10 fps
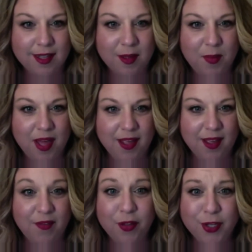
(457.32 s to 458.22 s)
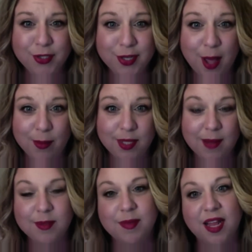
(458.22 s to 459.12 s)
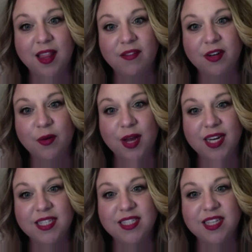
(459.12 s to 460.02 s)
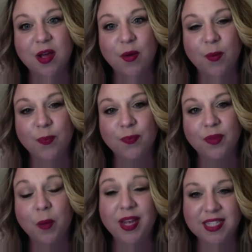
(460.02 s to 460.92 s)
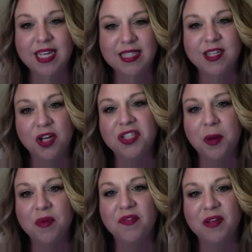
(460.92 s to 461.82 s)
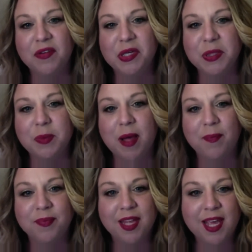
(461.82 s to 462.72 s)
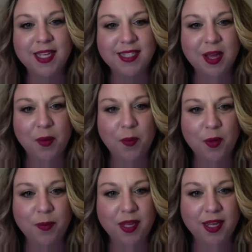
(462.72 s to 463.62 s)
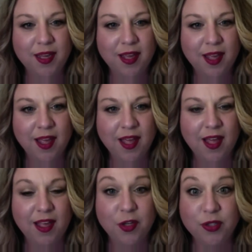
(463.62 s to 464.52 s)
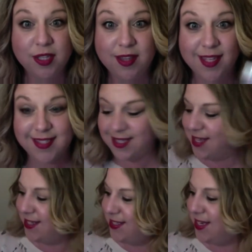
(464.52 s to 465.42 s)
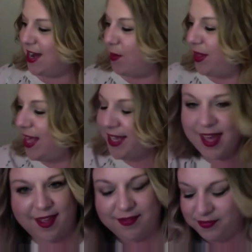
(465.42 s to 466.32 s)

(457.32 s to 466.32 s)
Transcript: But I've only used it a couple times, but I love it already. So we can say it's an October favorite as well. So we'll be using this, seeing how we like it.